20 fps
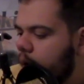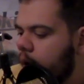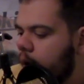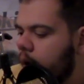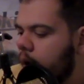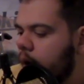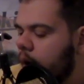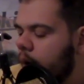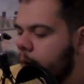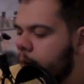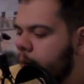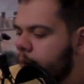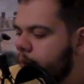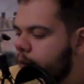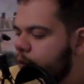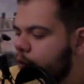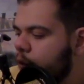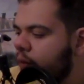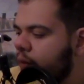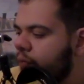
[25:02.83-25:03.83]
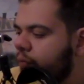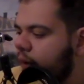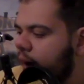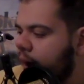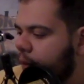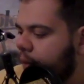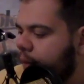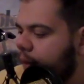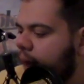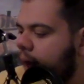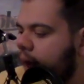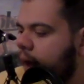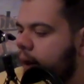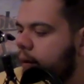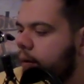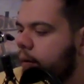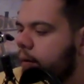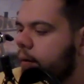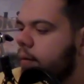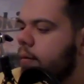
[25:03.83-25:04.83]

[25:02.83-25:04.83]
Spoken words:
So I found that